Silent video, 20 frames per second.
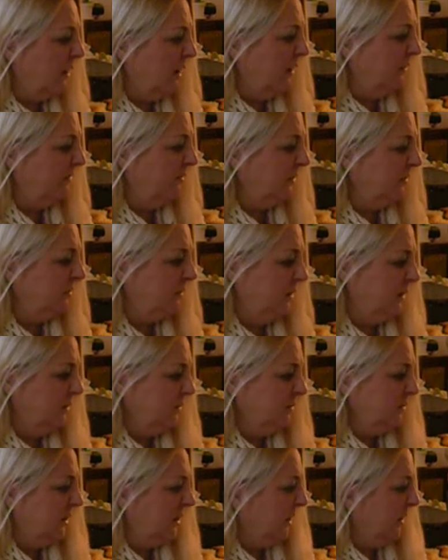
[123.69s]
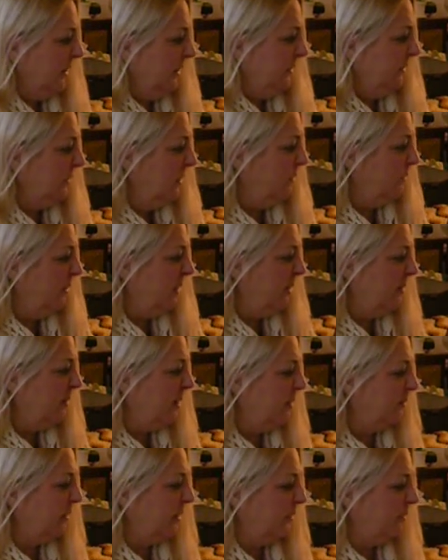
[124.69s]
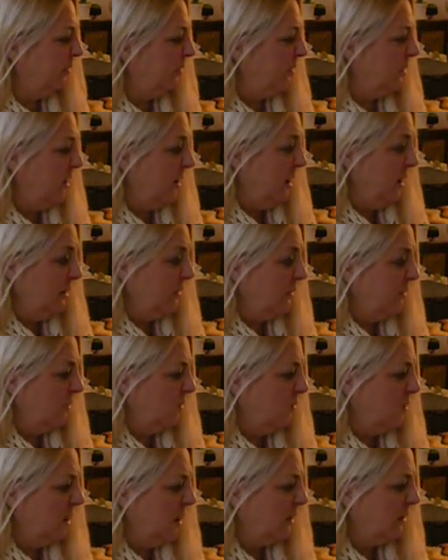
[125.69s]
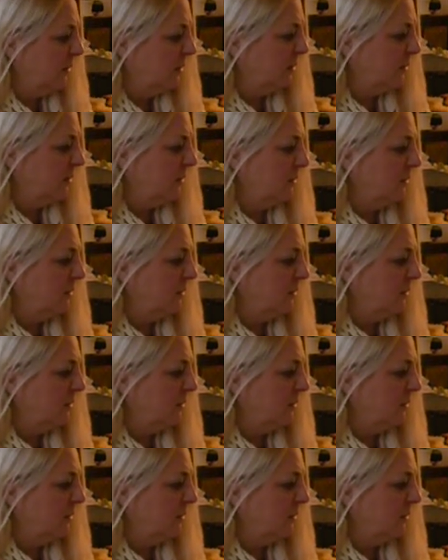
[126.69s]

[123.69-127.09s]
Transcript: I felt guilty. I get that way about people. I don't know why.